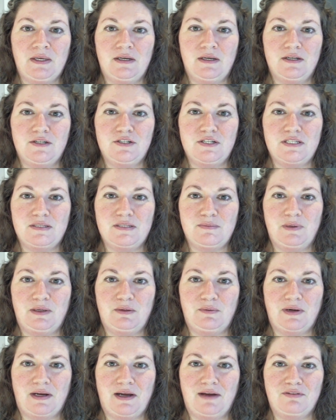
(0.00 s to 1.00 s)
she's been
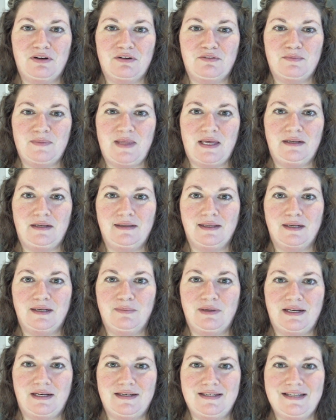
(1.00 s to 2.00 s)
recovering from that a little
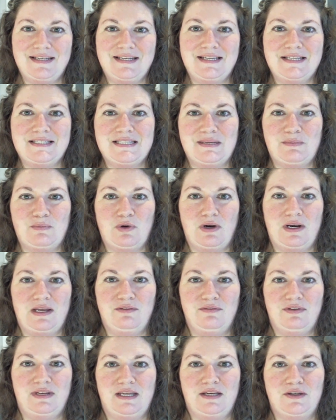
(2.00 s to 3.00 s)
bit. I did get some running
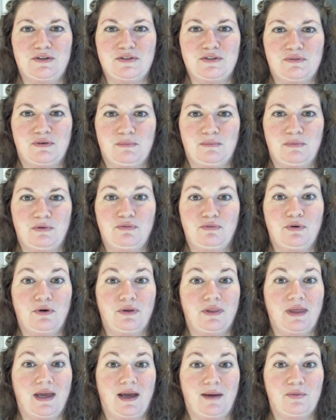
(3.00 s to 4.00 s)
videos from before
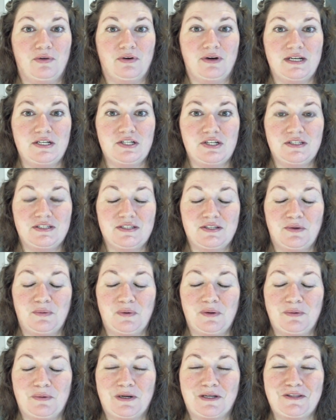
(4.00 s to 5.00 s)
the operation, so
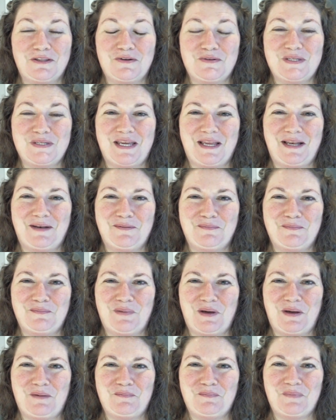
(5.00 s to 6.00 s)
we worked those in,
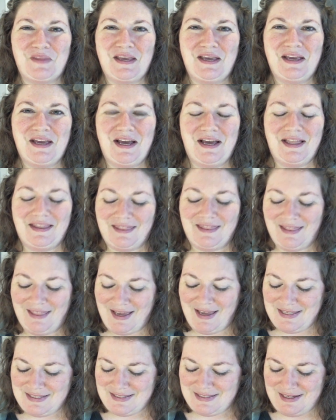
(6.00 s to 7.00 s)
but
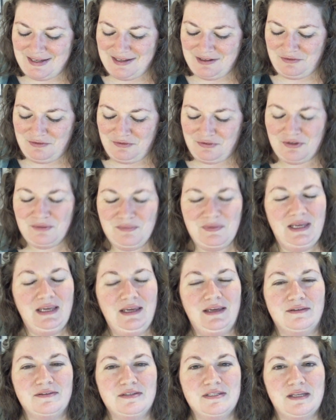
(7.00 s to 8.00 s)
that's it for
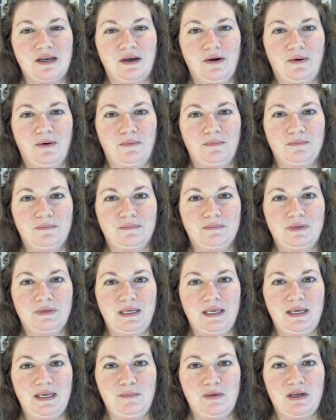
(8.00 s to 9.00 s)
me. So
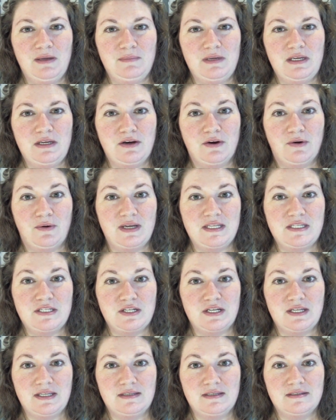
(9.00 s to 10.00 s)
email me your
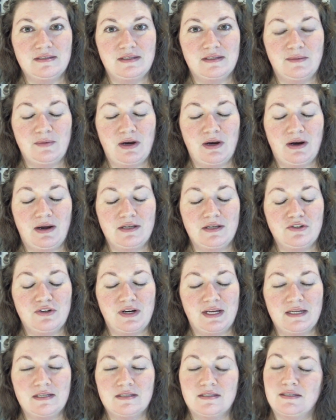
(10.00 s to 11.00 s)
questions, tell me your hot
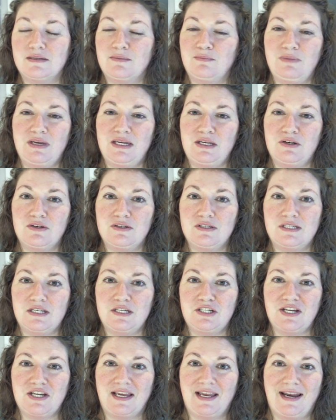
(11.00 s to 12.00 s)
drinks, submit your
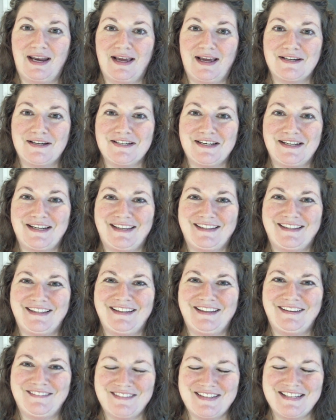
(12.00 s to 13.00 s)
stitching in action. I'd
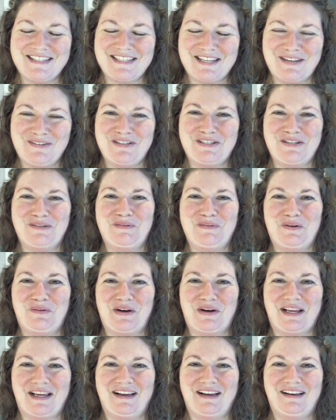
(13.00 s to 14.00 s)
love to see what you've been
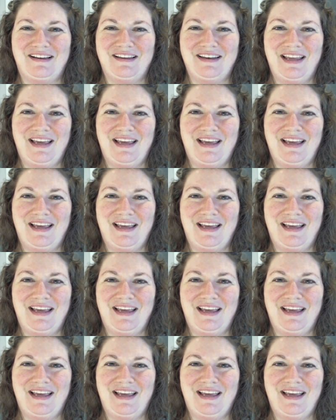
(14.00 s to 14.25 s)
working on,